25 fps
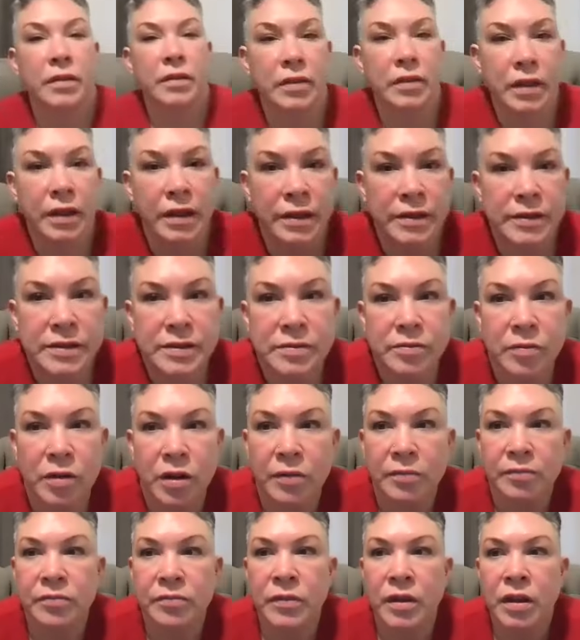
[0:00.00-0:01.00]
Thanks,
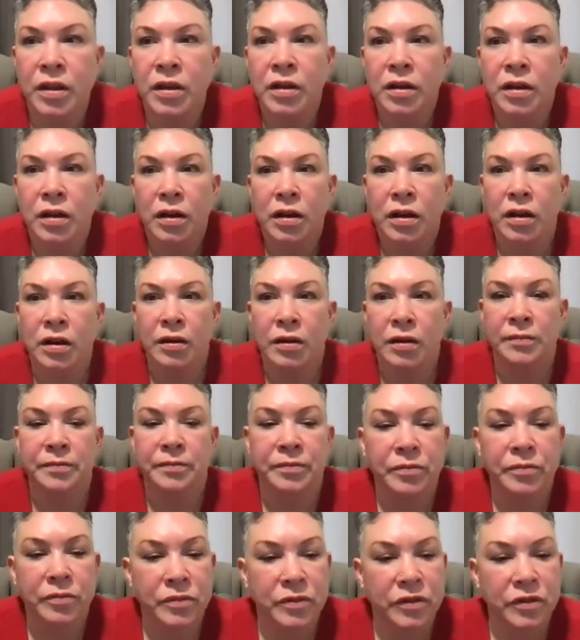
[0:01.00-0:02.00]
Mom.
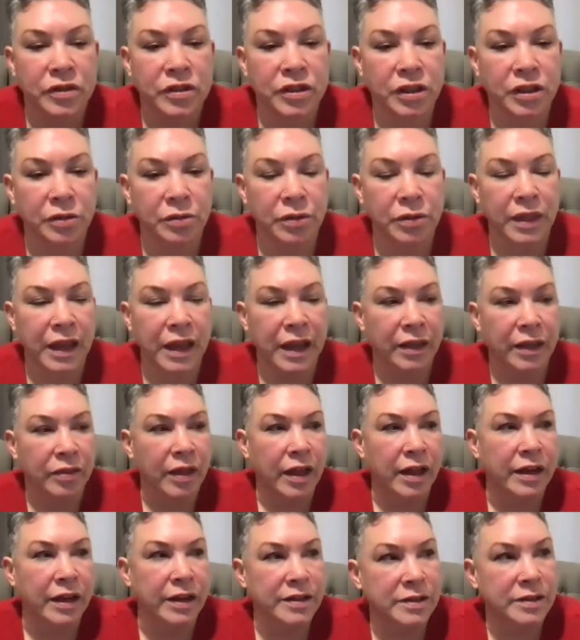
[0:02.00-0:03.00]
Do you think
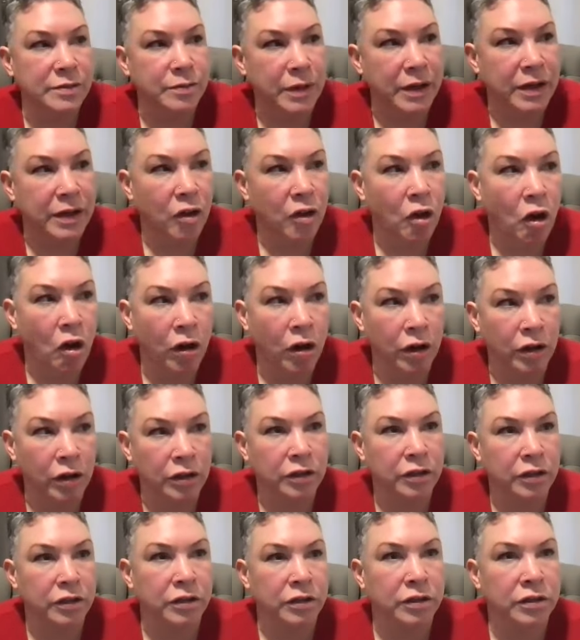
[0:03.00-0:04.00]
that it's been
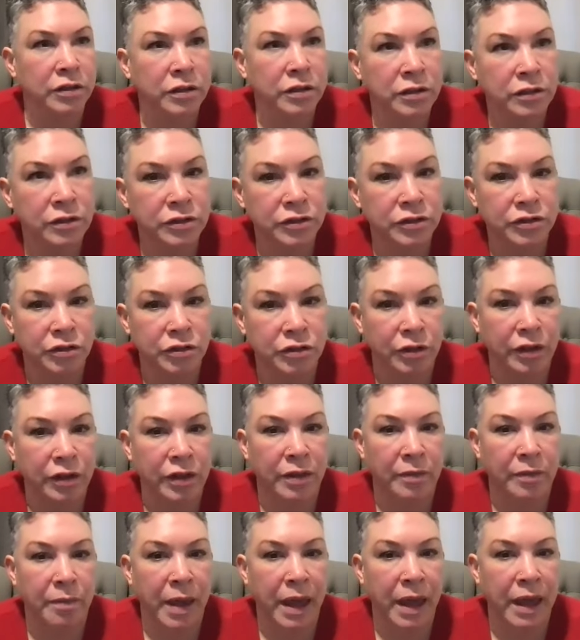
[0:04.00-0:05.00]
harder during
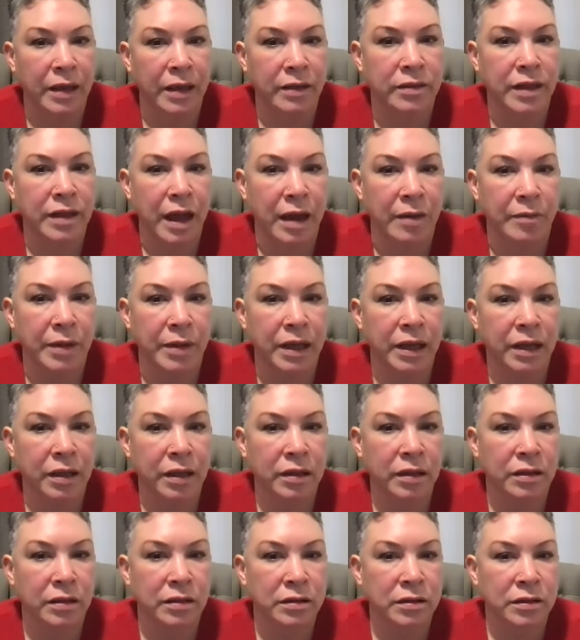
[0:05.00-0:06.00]
the
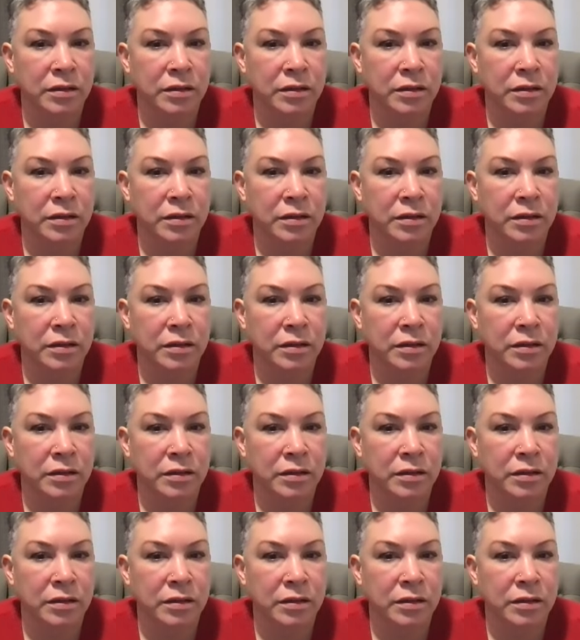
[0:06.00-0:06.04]
pandemic